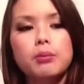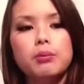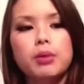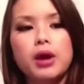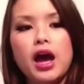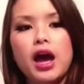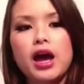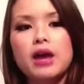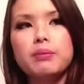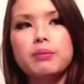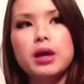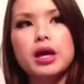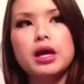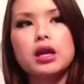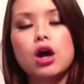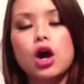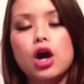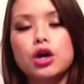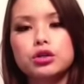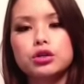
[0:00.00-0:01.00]
But I paid
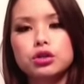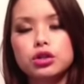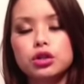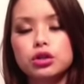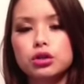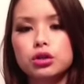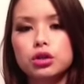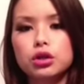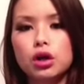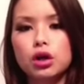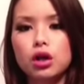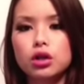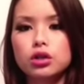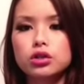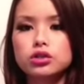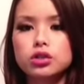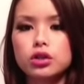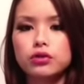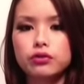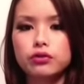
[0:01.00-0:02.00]

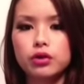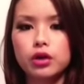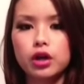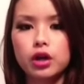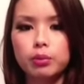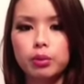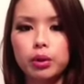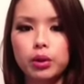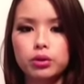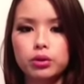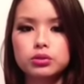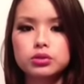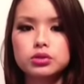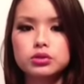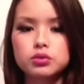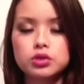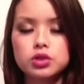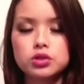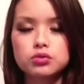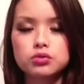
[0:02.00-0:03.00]
$130 for a
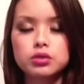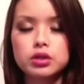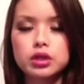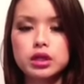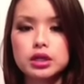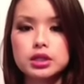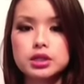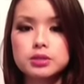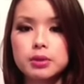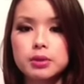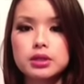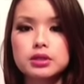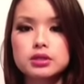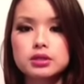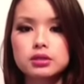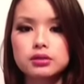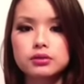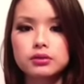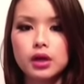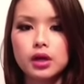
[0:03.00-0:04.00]
post, which is really
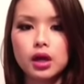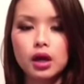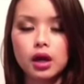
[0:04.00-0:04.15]
expensive,